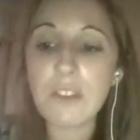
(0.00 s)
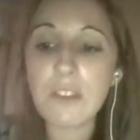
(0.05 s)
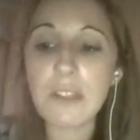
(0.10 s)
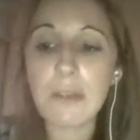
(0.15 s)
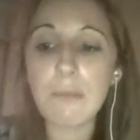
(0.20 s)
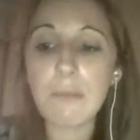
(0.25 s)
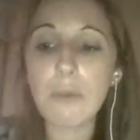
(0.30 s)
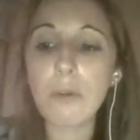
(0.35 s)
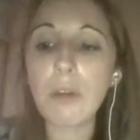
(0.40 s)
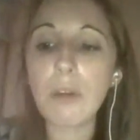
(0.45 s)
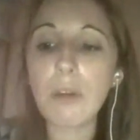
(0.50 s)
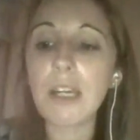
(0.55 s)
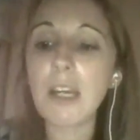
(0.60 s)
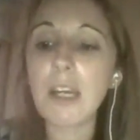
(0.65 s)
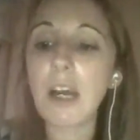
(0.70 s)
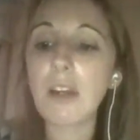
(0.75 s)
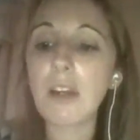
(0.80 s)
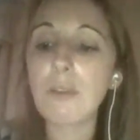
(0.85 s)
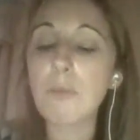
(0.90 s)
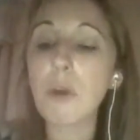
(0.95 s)
and more like
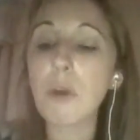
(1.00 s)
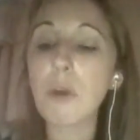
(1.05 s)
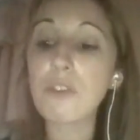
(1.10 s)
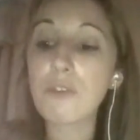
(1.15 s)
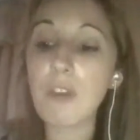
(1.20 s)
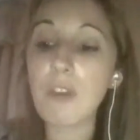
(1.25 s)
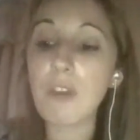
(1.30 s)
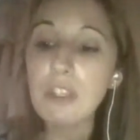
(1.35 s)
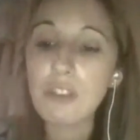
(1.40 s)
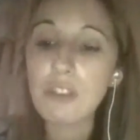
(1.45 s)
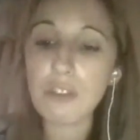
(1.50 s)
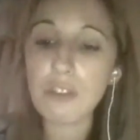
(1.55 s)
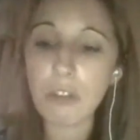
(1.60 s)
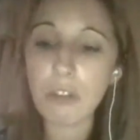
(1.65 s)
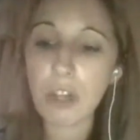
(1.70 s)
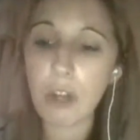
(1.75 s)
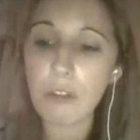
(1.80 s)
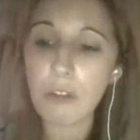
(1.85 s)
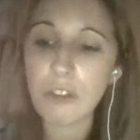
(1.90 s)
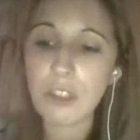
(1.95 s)
kind of motivational
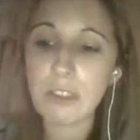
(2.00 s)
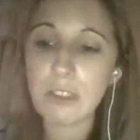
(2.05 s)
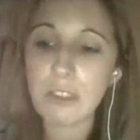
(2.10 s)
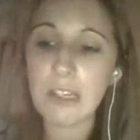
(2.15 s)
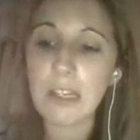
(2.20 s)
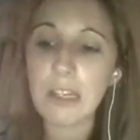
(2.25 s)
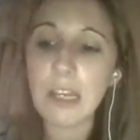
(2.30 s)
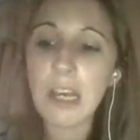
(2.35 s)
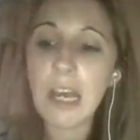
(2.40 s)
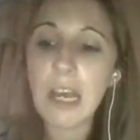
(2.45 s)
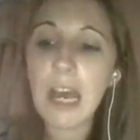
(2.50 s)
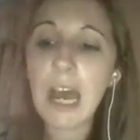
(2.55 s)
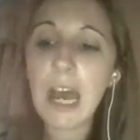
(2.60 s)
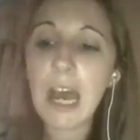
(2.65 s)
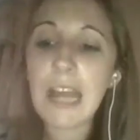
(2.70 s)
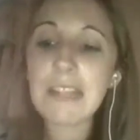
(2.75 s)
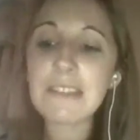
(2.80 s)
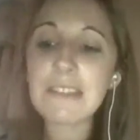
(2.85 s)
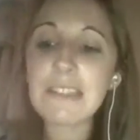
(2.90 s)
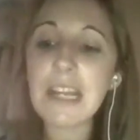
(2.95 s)
coaches. And
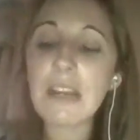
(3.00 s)
instead